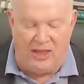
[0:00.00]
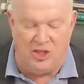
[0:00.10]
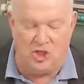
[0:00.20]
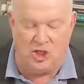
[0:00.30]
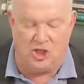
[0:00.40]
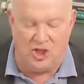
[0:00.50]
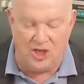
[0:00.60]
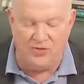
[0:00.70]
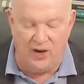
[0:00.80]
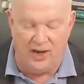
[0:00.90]
and the
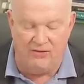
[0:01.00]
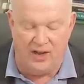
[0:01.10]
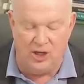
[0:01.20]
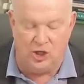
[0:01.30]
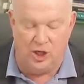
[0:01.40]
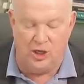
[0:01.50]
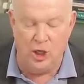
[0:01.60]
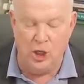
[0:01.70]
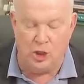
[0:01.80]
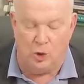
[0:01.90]
successful invasion
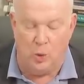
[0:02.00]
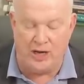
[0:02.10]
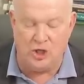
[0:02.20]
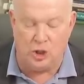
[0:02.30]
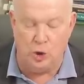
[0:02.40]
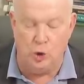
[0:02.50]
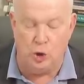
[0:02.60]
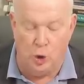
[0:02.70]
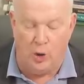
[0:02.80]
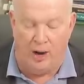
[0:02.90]
to rescue
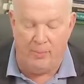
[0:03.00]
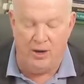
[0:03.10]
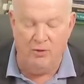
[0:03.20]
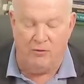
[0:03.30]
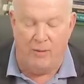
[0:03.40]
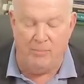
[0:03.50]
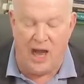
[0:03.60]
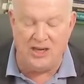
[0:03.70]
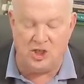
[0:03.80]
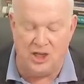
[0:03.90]
Europe from
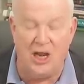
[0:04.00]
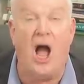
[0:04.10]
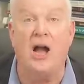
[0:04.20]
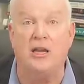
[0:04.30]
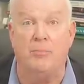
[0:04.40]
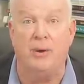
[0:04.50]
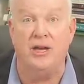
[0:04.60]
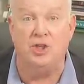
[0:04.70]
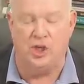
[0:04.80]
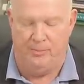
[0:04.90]
Nazi
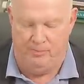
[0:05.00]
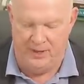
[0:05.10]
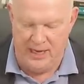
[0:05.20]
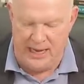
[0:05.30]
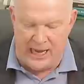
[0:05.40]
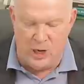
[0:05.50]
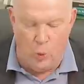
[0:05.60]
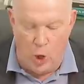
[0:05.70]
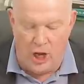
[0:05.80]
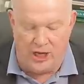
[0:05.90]
occupation.
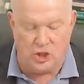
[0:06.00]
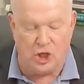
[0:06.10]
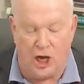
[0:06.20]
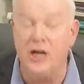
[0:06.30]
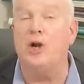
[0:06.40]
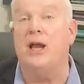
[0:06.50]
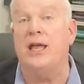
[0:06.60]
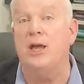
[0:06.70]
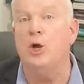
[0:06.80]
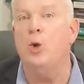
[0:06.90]
It was
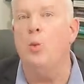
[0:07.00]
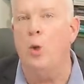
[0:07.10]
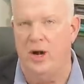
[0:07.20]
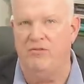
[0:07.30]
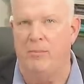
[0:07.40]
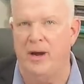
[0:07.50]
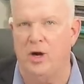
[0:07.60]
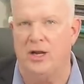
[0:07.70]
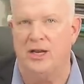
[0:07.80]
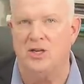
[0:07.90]
clearly one of
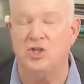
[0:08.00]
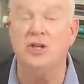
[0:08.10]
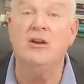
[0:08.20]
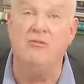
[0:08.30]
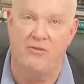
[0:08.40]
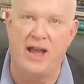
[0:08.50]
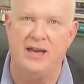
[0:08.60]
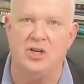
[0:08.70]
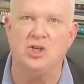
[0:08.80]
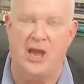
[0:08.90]
America's
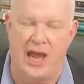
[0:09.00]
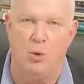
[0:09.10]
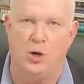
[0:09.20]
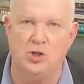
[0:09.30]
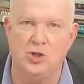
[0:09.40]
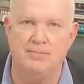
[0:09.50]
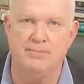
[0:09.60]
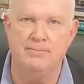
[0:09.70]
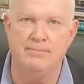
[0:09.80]
finest hours.